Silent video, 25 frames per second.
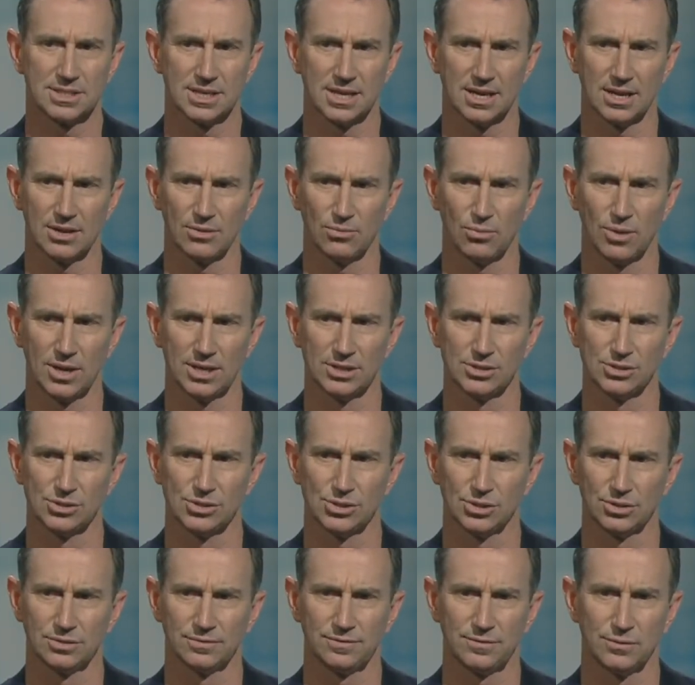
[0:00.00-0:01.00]
1
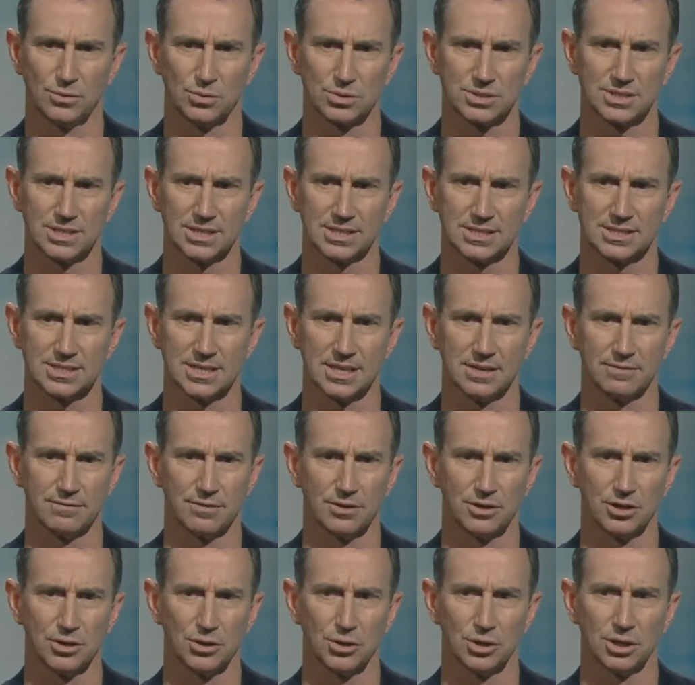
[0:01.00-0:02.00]
John 4:16
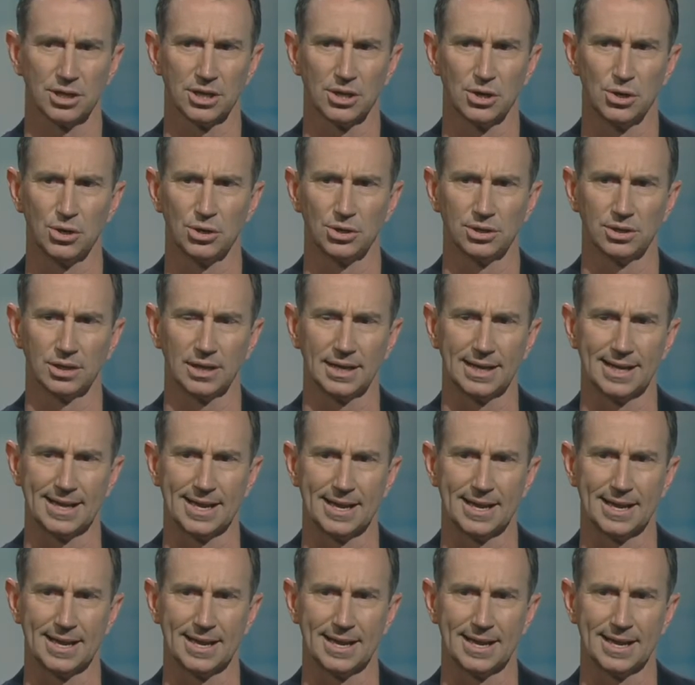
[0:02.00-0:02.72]
very early on,